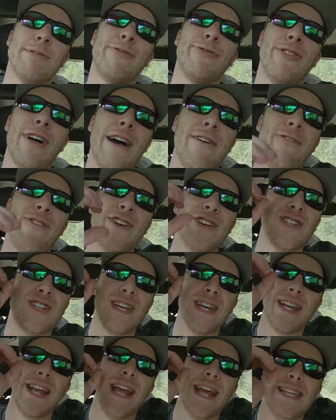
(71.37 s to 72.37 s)
been fly
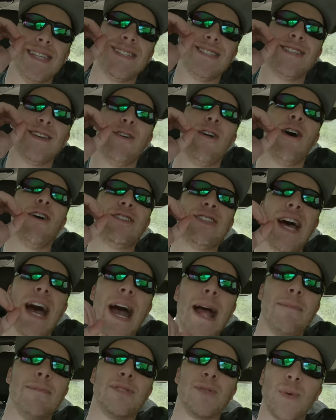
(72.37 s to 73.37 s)
fishing 0
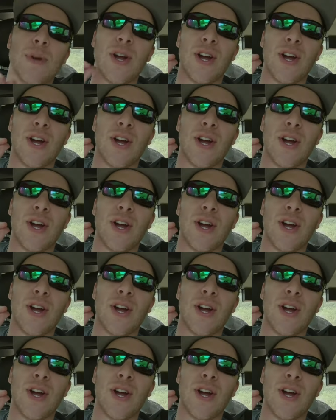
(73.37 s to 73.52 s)
times.